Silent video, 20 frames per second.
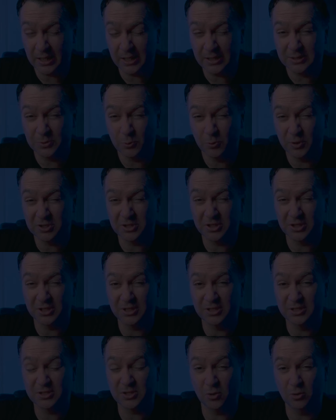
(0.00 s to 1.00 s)
it is, which
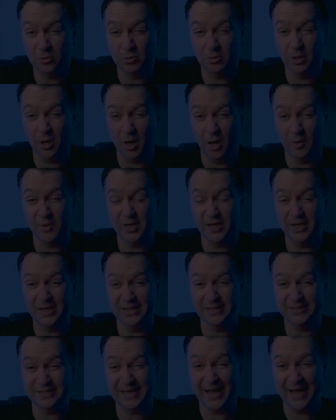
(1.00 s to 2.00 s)
is Ollama
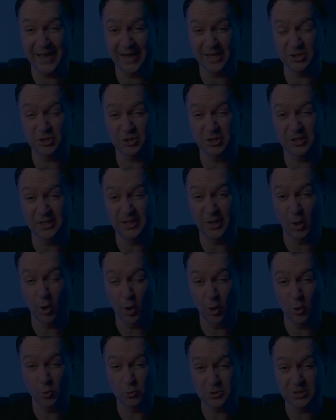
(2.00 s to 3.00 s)
is actually
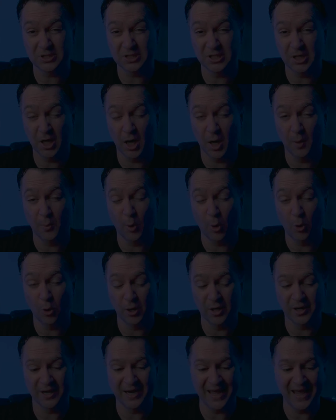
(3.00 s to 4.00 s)
hosted up
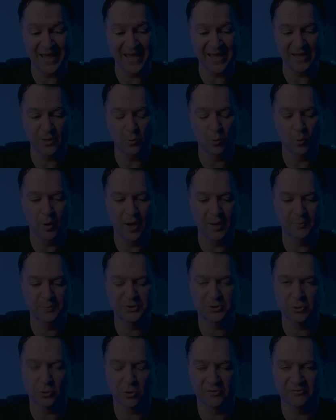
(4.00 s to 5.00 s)
on a web
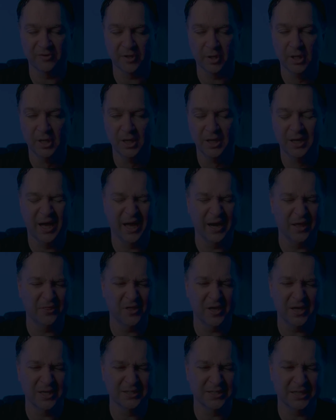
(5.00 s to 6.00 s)
server. And I
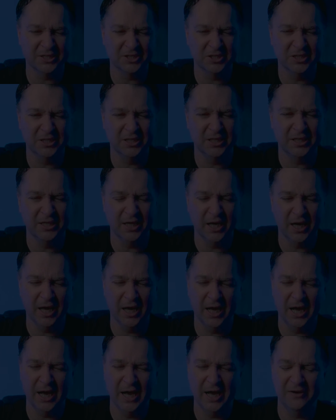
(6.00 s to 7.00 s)
think it's actually
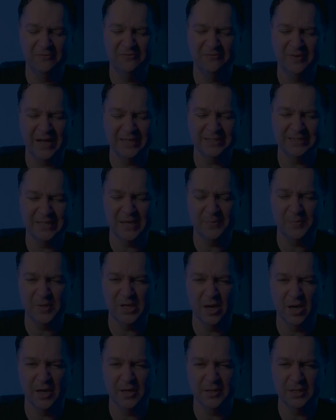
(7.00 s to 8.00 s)

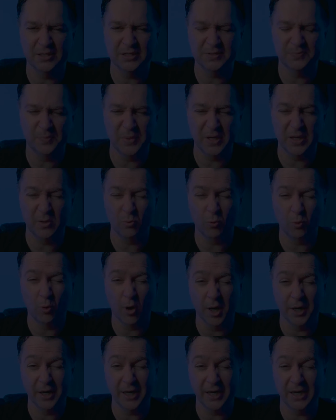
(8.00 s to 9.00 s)
FastAPI that's being
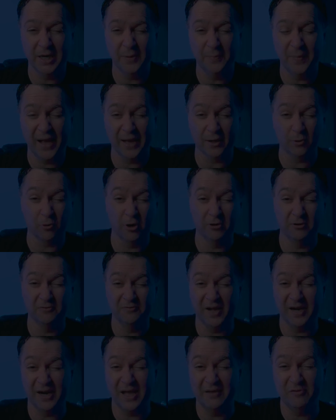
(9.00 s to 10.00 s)
run in the background. In
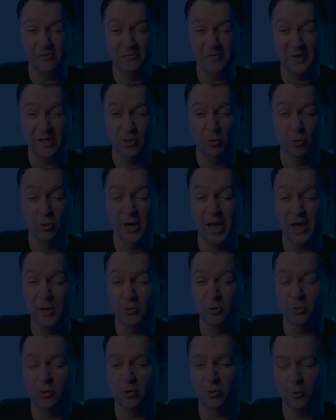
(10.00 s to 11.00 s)
fact, I have a video on how
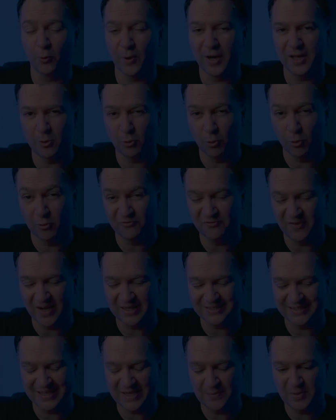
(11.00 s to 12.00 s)
you can create your own
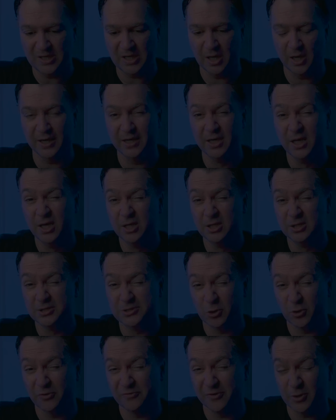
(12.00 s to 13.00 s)
FastAPI
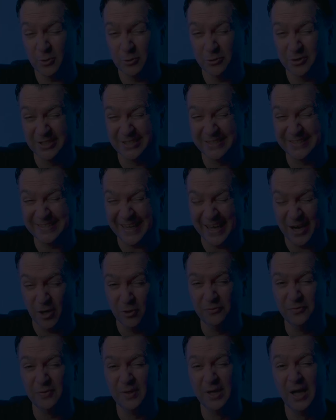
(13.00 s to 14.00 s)
server
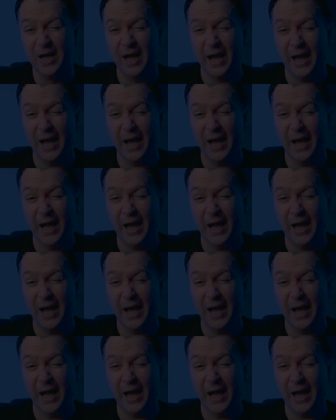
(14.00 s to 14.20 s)
yourself,